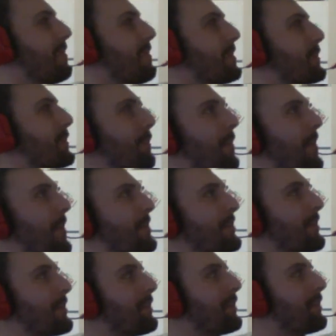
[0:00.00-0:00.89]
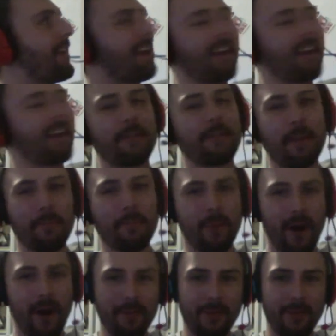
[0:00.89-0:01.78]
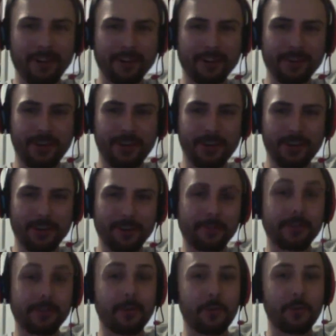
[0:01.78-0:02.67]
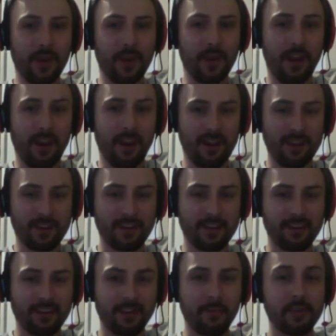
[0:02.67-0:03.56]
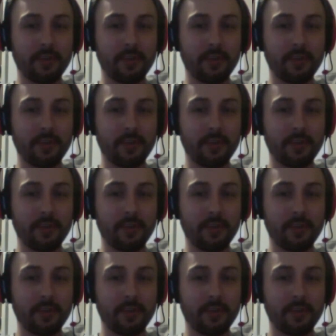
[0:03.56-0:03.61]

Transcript: of a Monster Hunter fan I am. I bought Monster Hunter for the Wii, which